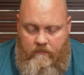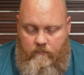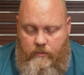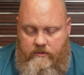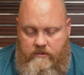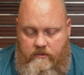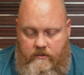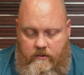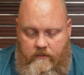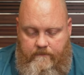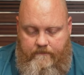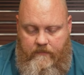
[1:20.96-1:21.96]
Moisten
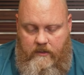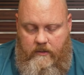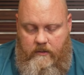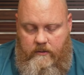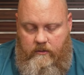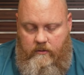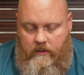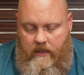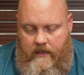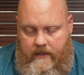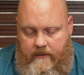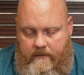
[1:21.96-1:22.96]
your
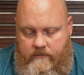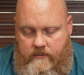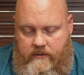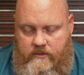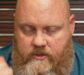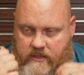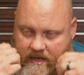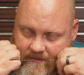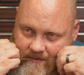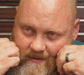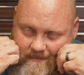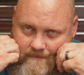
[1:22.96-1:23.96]
line so it doesn't chafe.